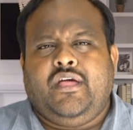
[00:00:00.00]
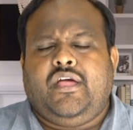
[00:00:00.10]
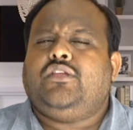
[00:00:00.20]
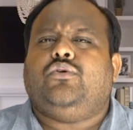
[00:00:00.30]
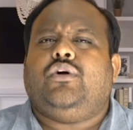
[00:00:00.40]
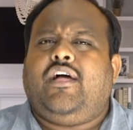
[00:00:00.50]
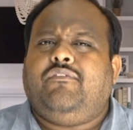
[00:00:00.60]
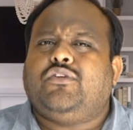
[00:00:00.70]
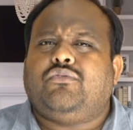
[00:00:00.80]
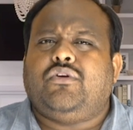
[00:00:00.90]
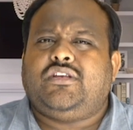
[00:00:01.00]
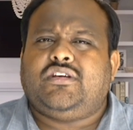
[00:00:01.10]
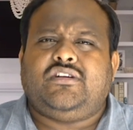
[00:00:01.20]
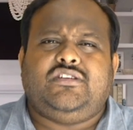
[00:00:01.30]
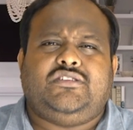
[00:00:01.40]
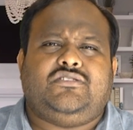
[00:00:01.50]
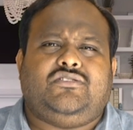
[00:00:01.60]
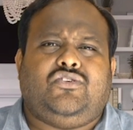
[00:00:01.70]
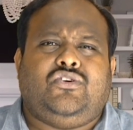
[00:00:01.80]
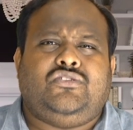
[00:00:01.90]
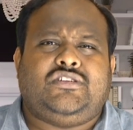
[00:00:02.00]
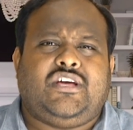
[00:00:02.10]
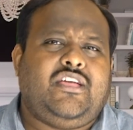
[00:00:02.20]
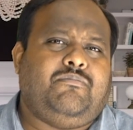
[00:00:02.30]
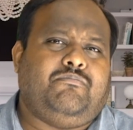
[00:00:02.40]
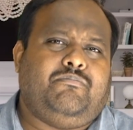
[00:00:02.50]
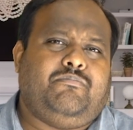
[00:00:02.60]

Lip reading: and you have to return it on time.